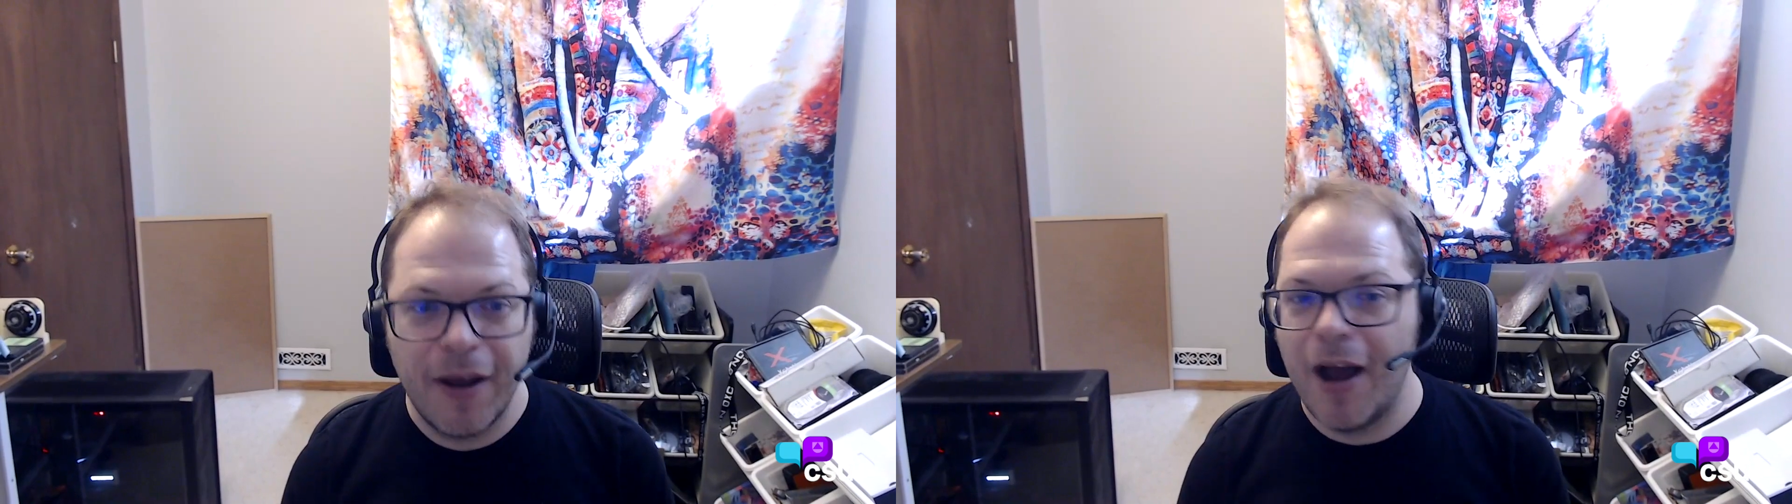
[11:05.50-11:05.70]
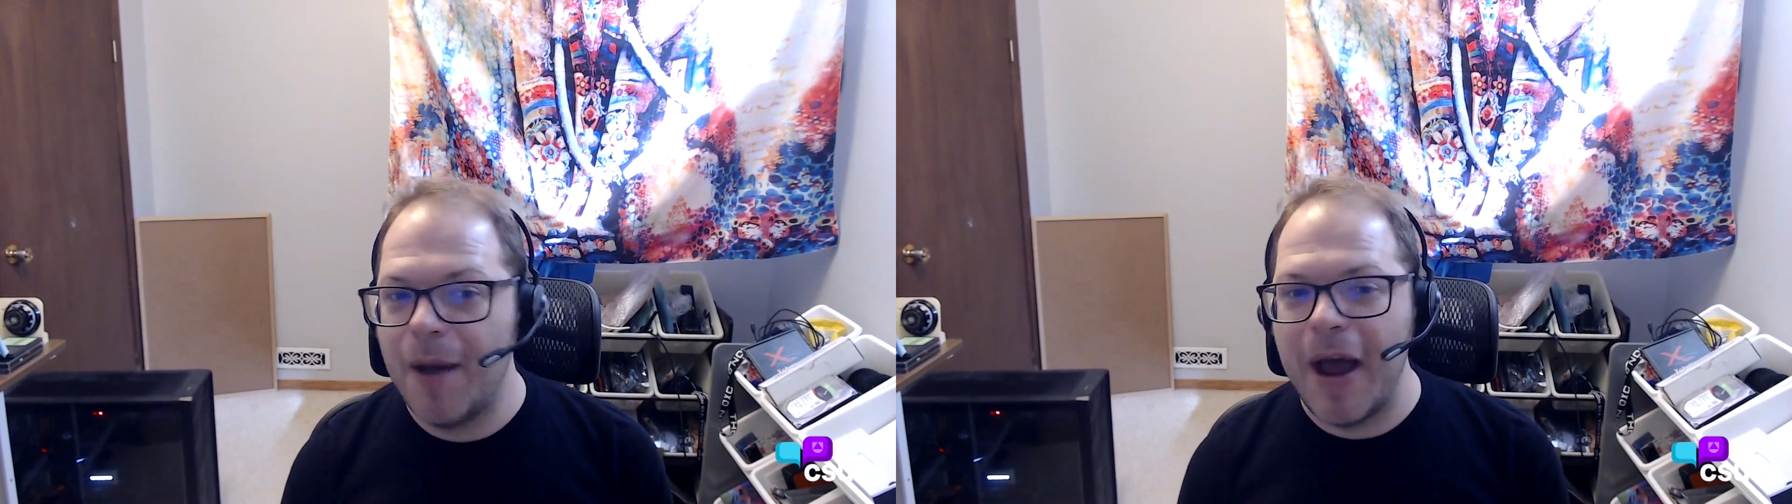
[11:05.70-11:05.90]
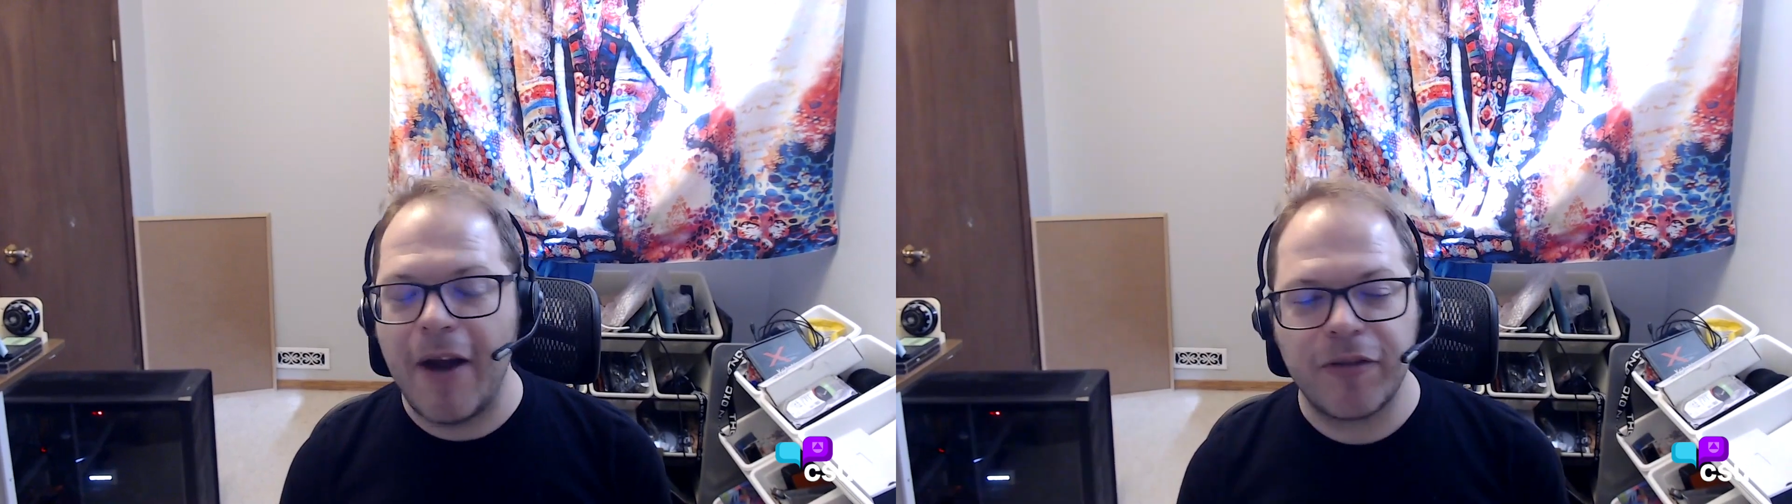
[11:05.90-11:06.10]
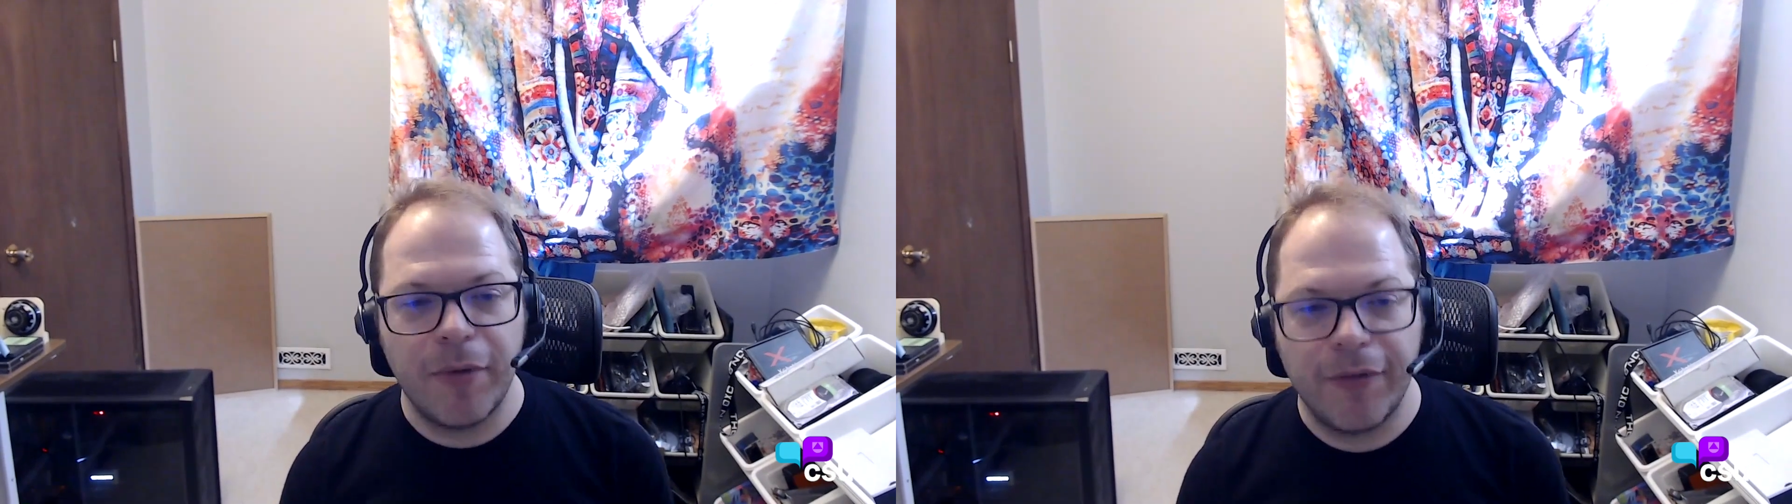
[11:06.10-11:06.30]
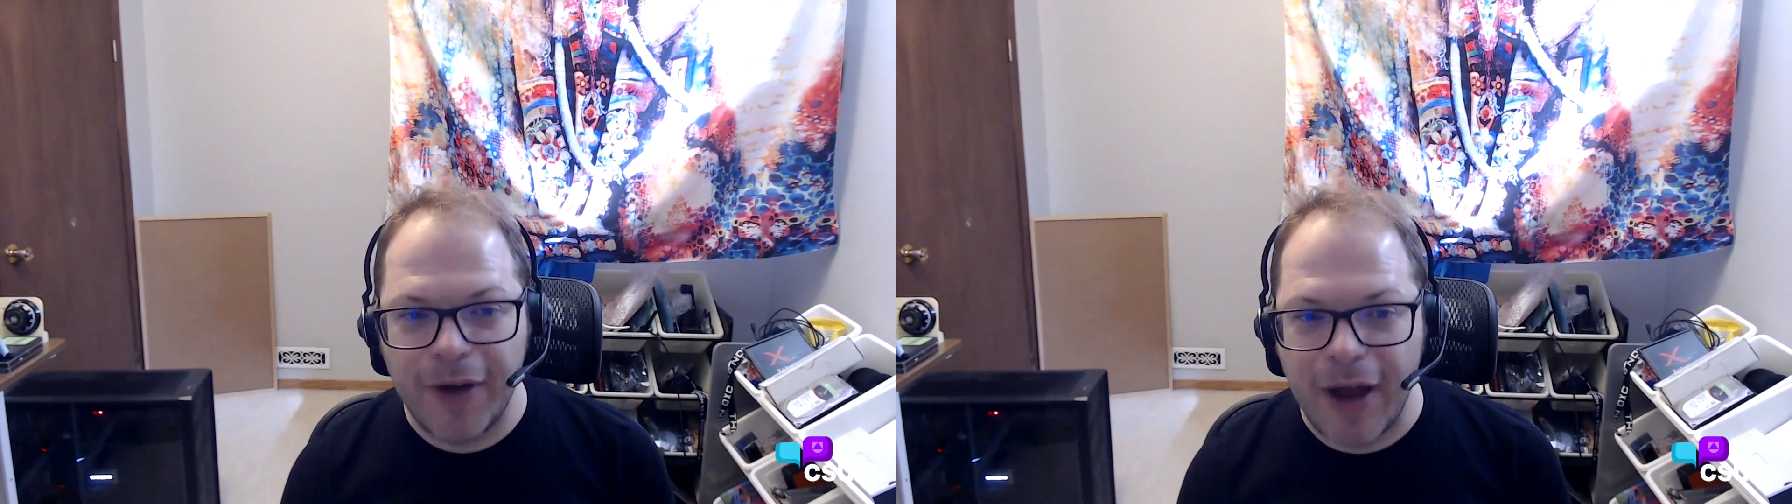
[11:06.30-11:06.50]
after
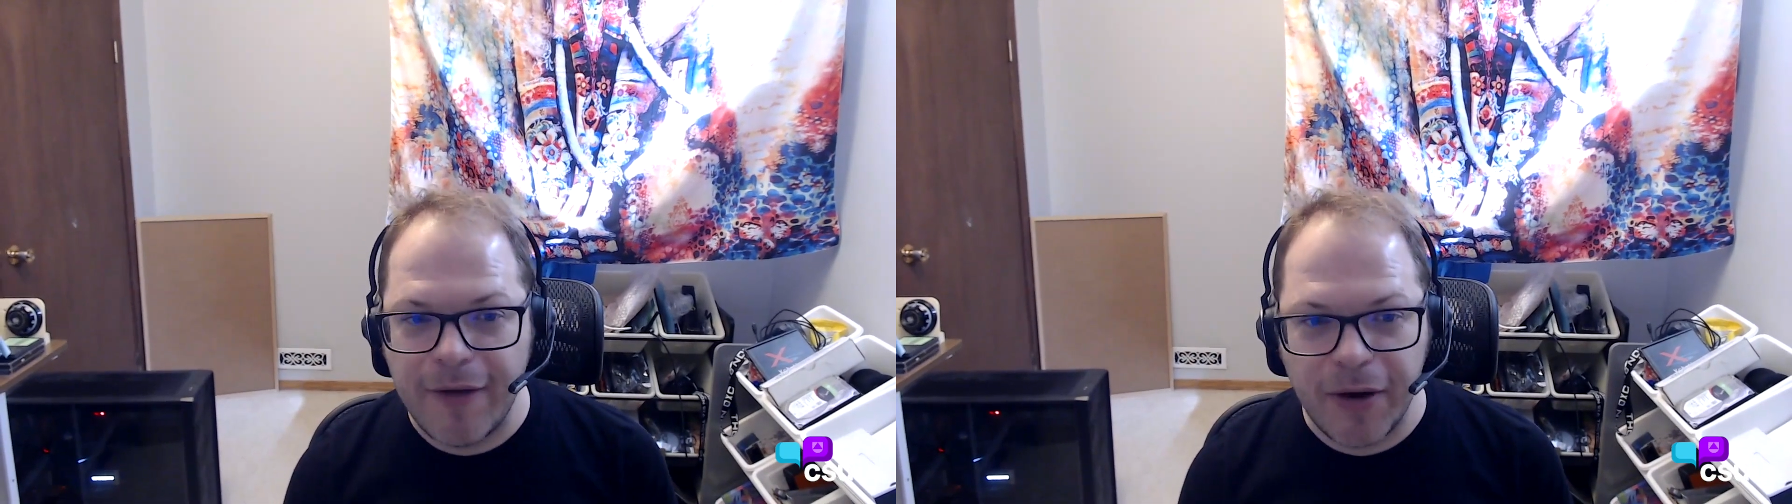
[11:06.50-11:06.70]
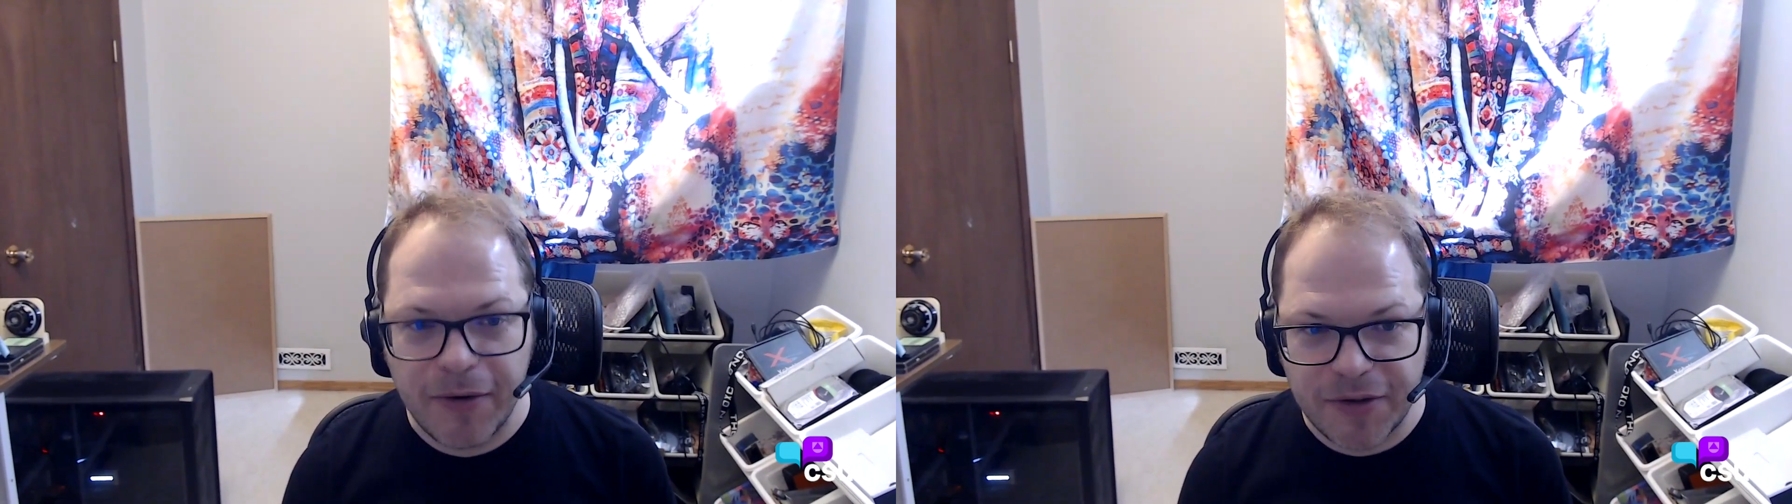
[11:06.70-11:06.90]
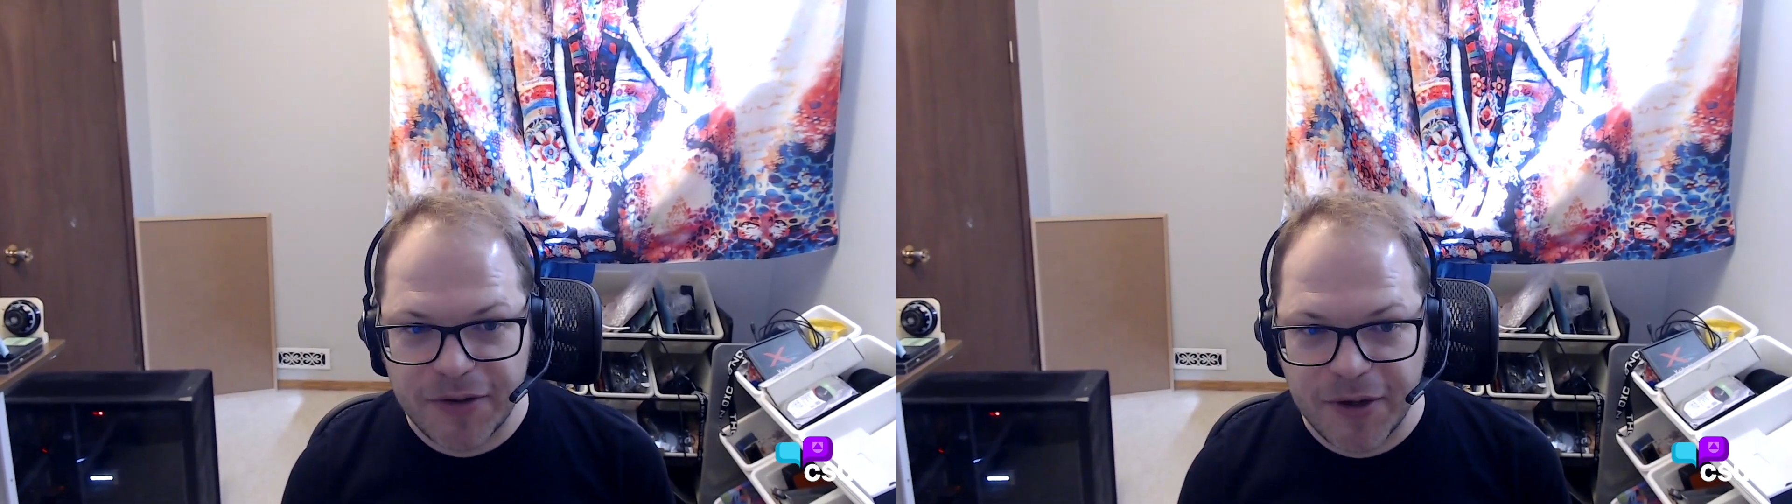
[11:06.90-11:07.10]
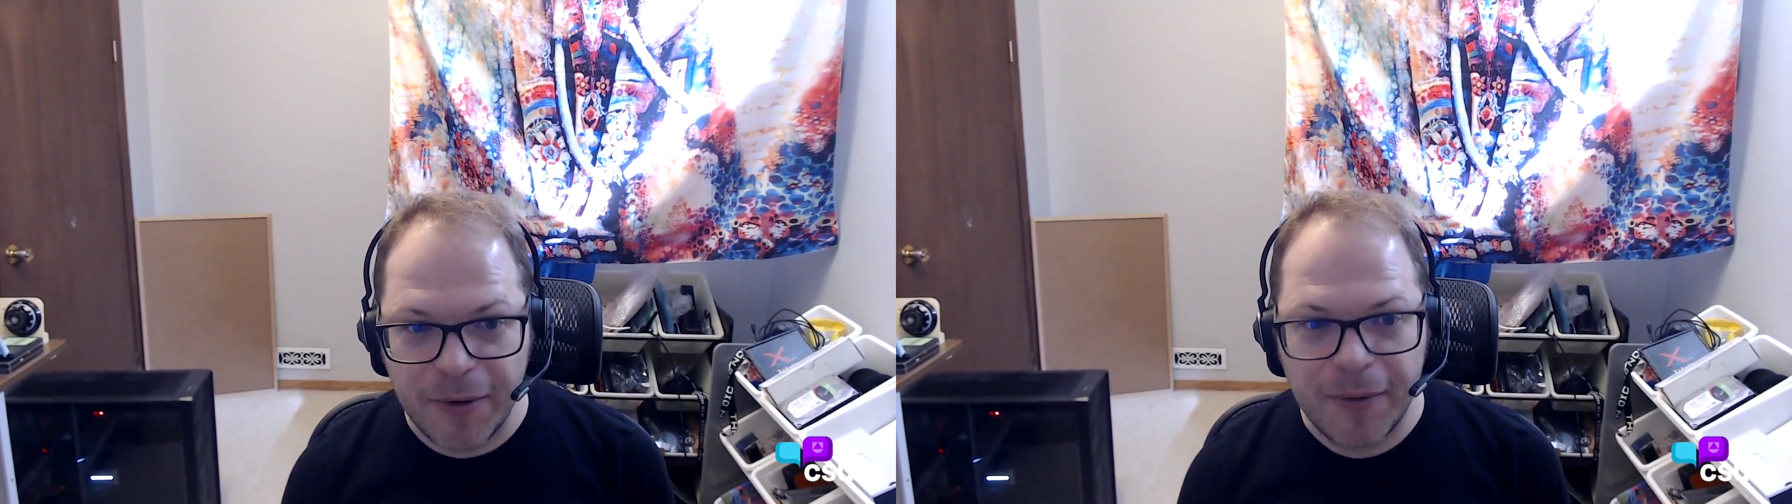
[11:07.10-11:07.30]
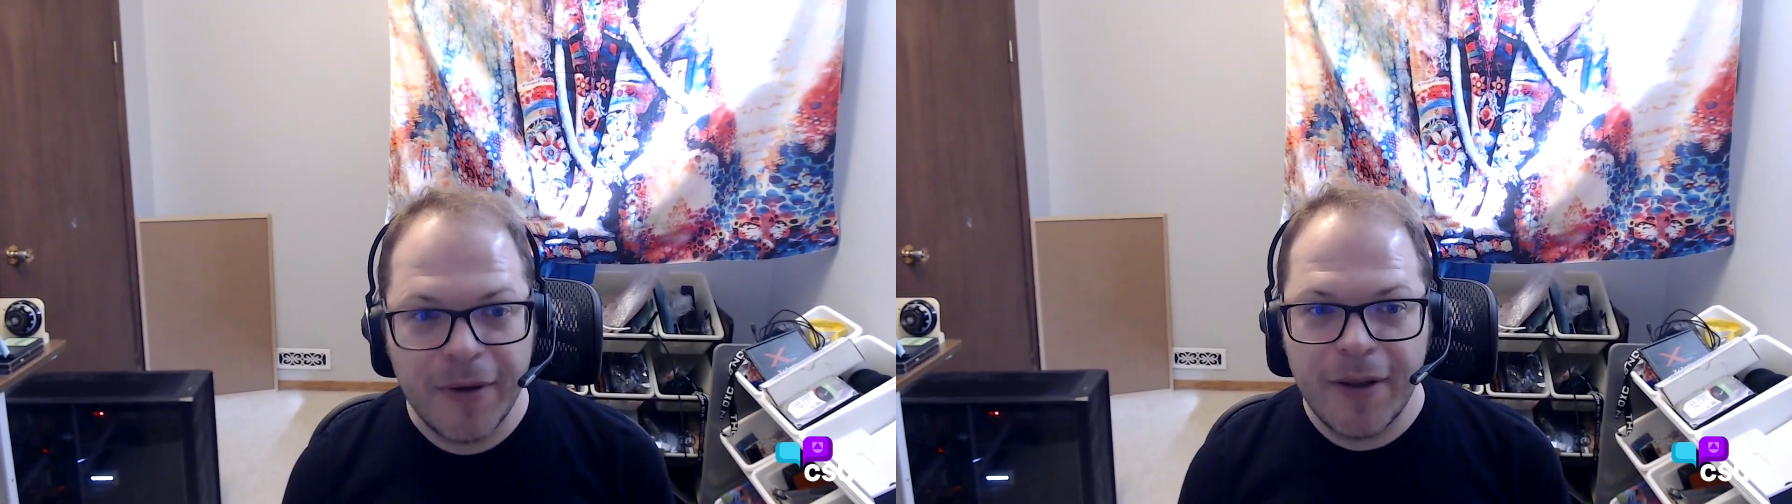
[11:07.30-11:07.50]
about 5 years or
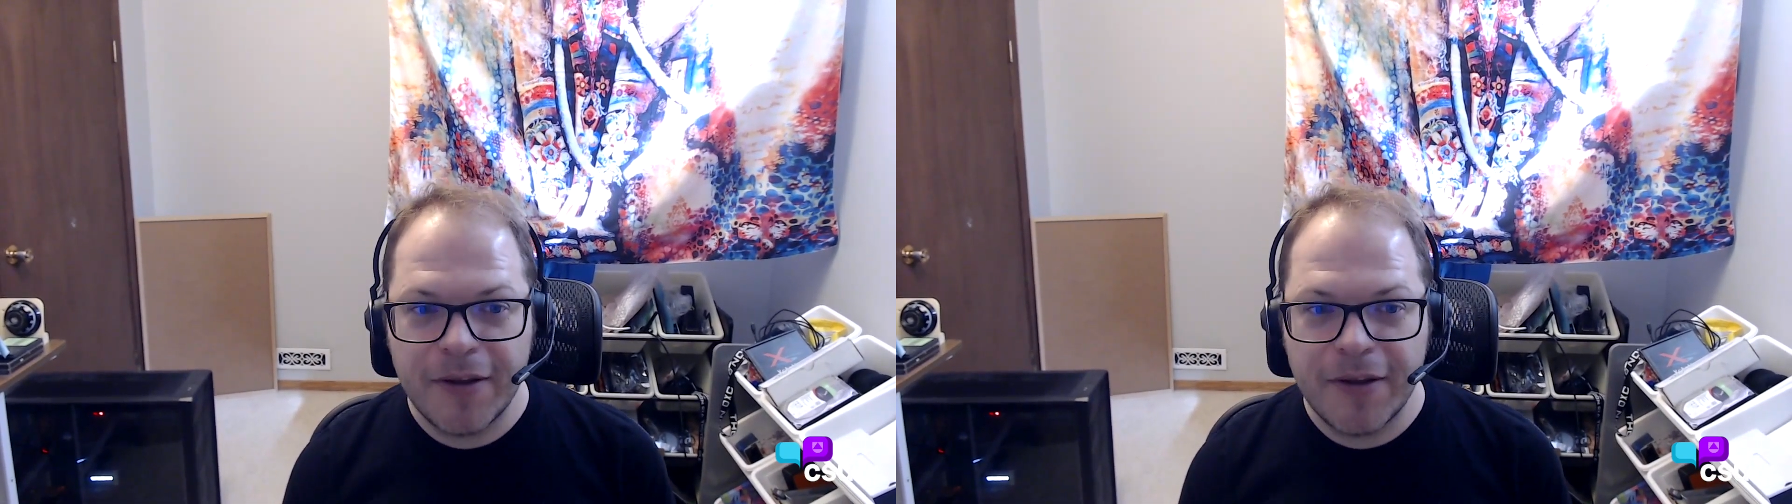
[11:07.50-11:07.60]
so.